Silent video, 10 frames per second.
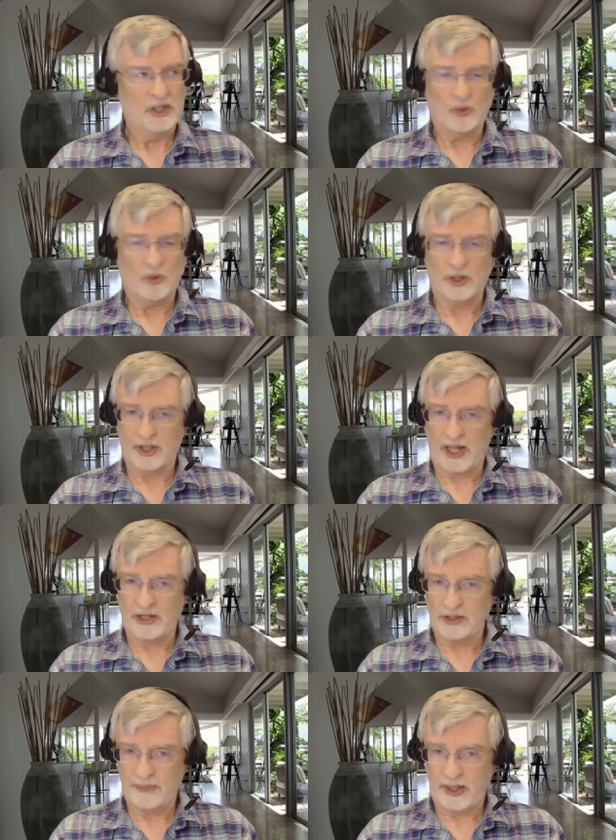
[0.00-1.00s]
what
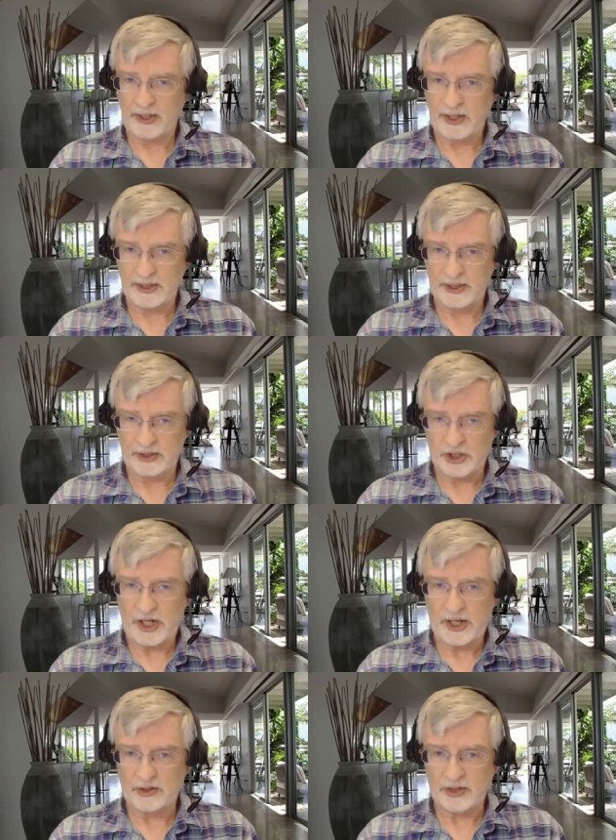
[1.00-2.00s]
Alice Bailey
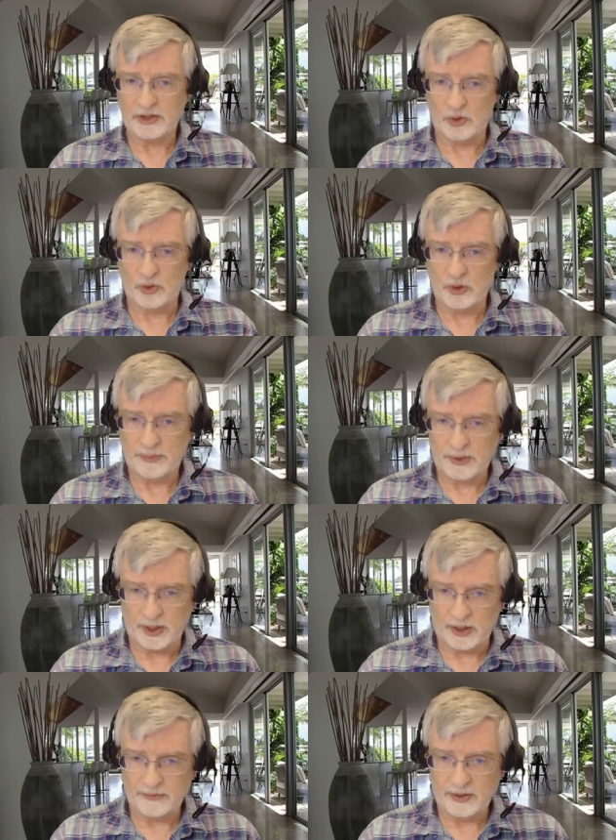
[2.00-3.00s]
channeled as group
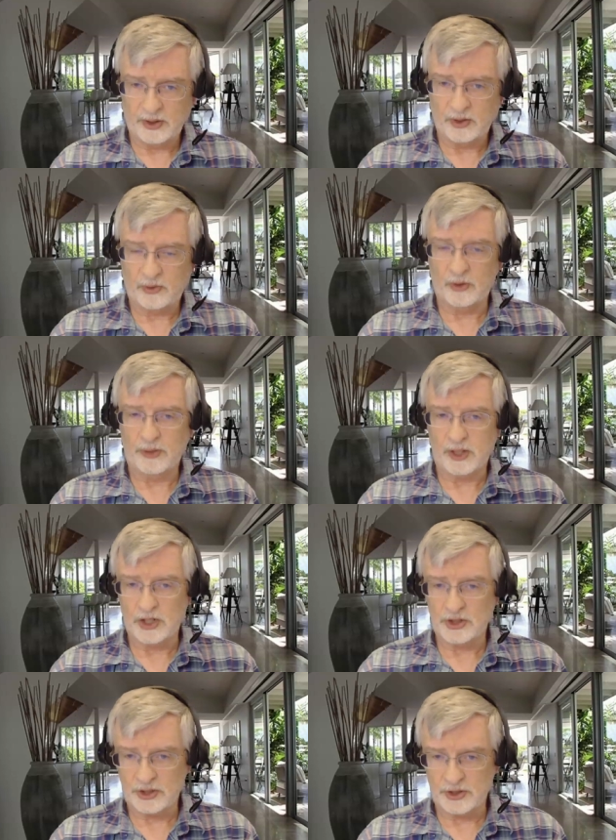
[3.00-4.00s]
love, group
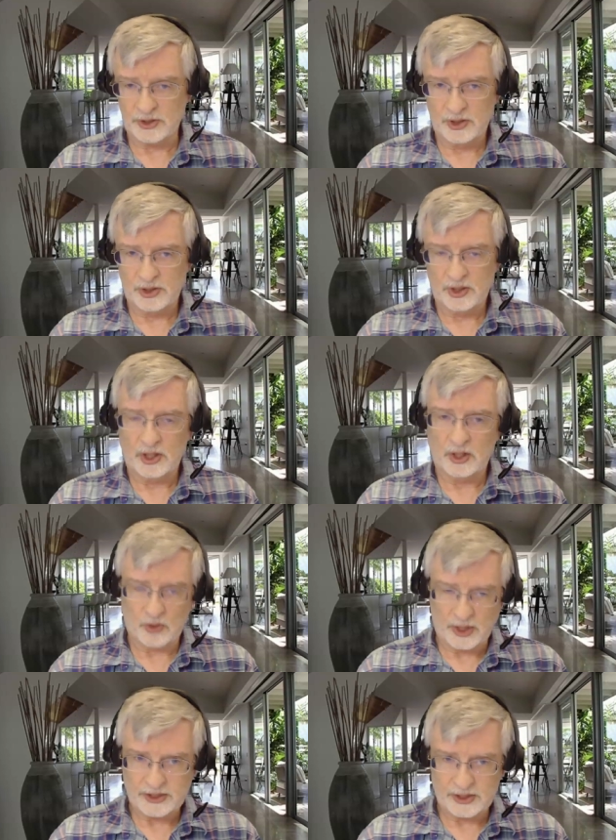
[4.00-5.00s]
consciousness,
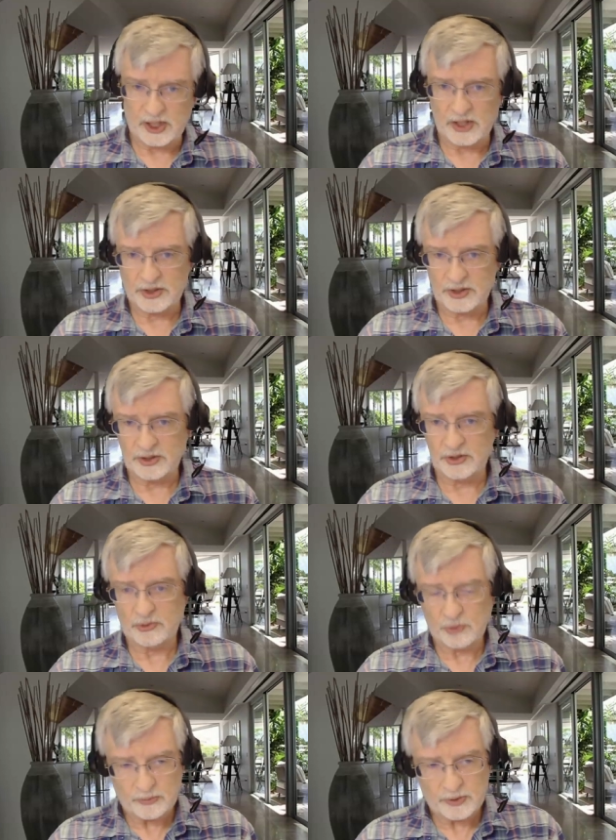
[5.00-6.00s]
Christ consciousness,
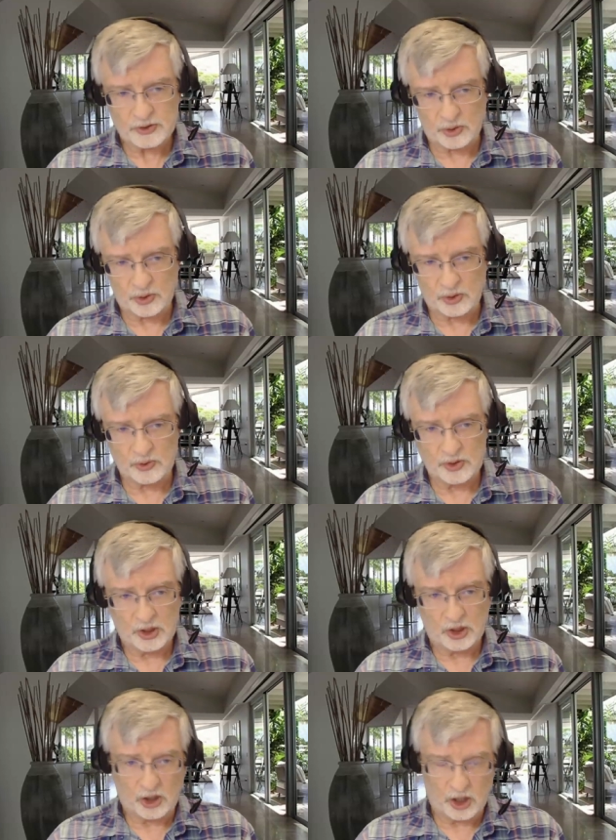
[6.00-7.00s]
group control,
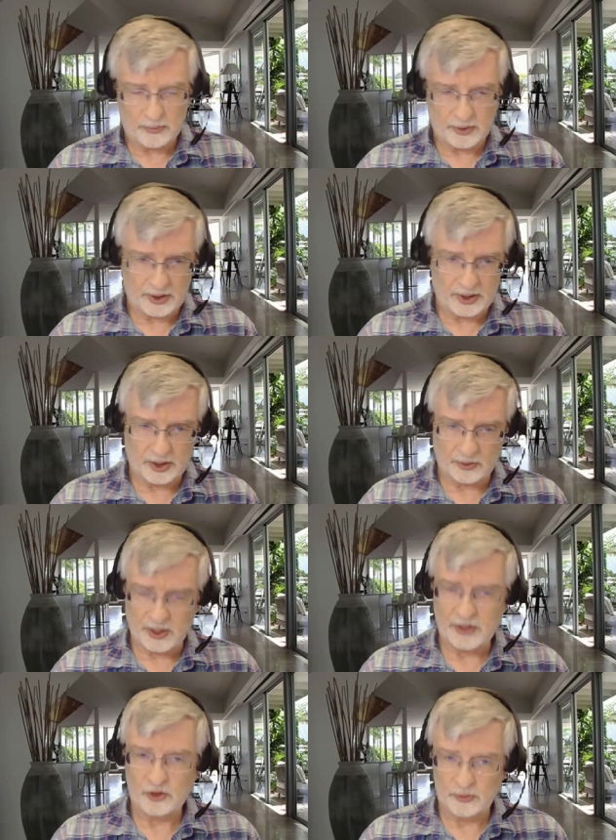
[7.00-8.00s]
harmony, and
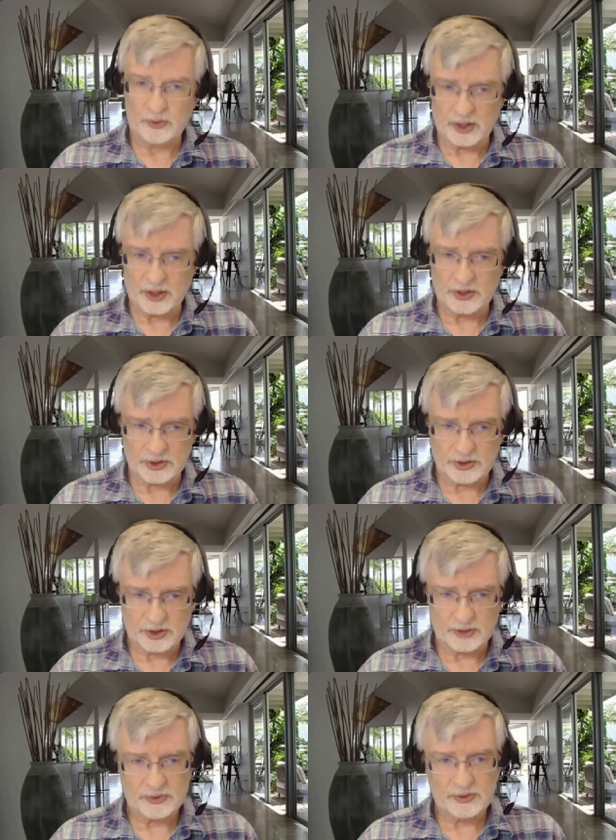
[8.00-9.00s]
right human
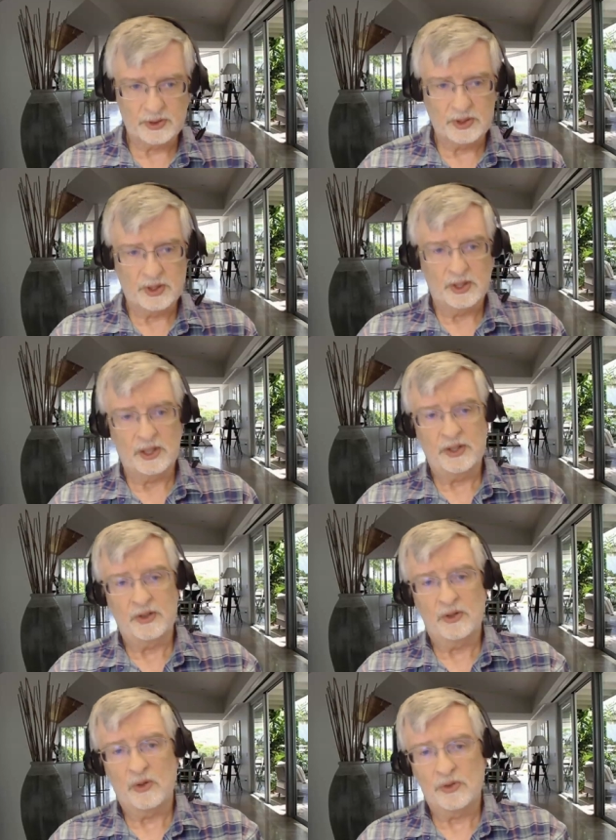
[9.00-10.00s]
relationships. And
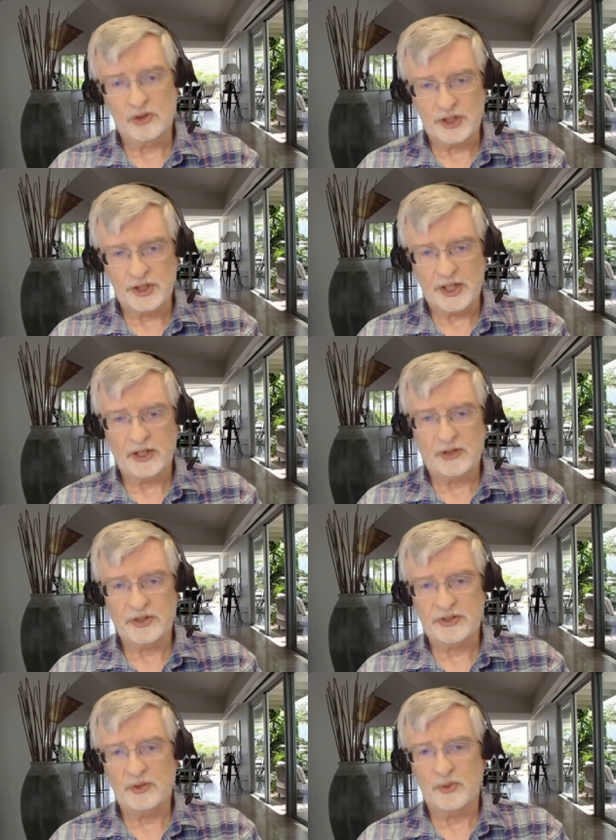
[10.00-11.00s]
you hold a Judaic
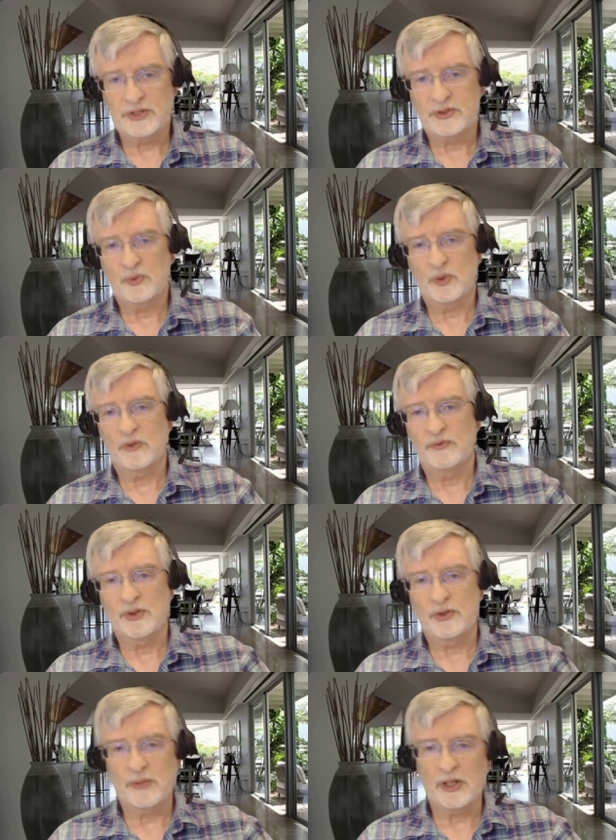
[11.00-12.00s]
Christian Western
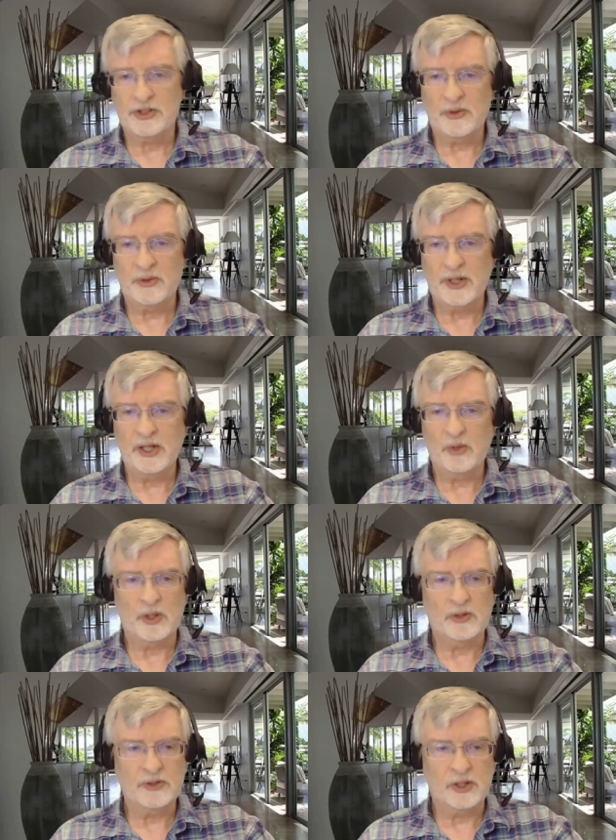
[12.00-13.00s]
worldview about generating
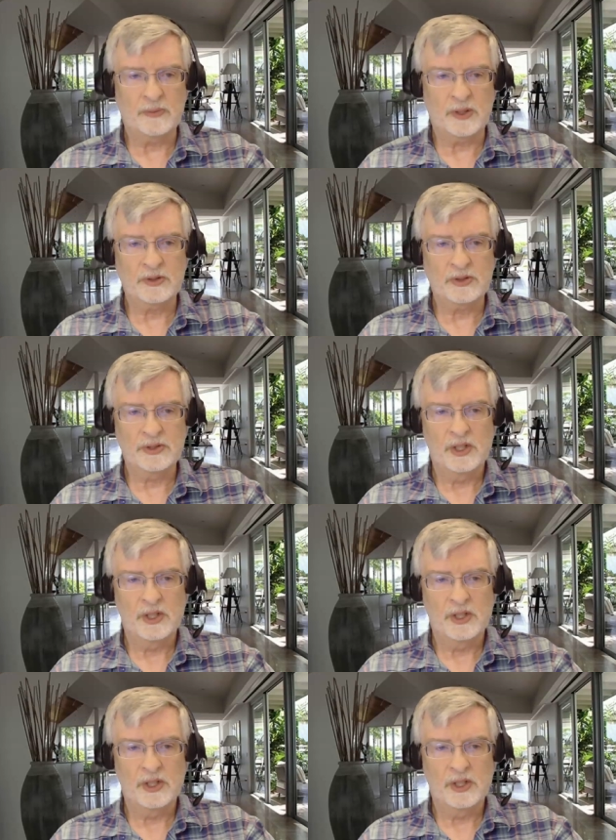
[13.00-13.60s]
wealth to help others